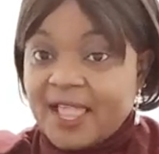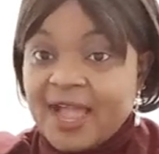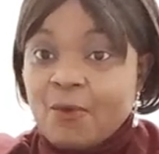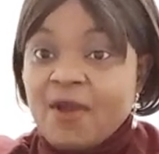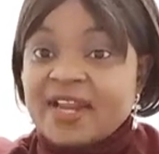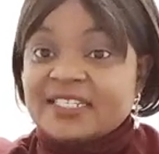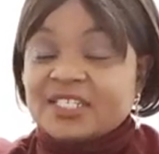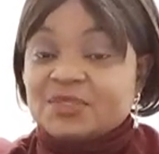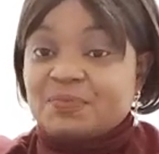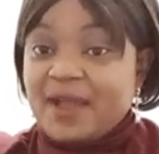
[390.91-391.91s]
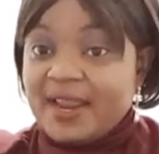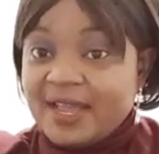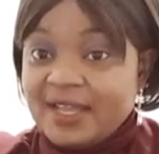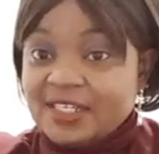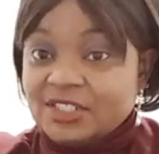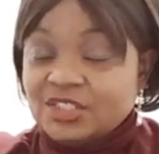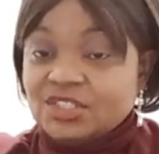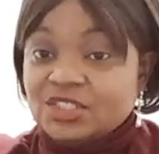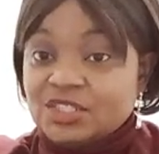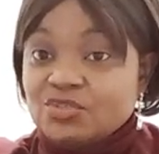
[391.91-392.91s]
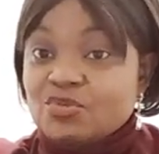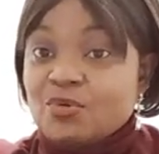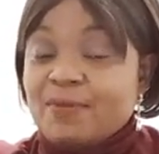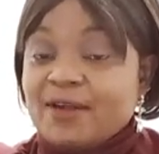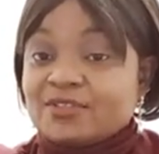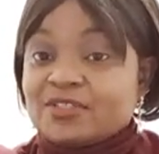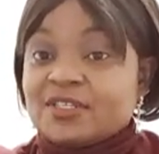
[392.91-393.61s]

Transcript: And when it expires, you need to go back to